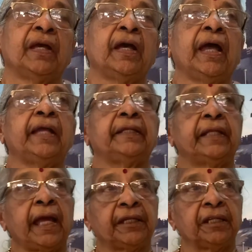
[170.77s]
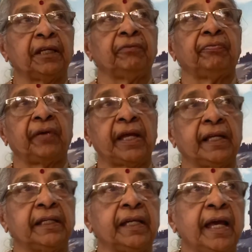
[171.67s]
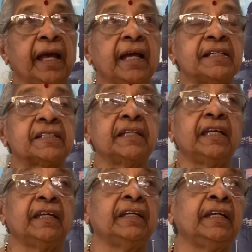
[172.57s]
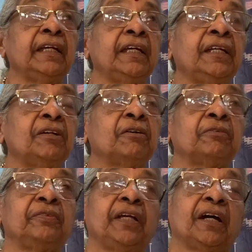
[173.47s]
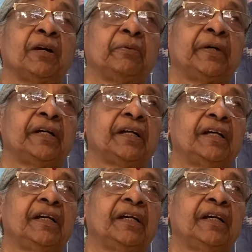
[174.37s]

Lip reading: And that he felt as the need of the hour.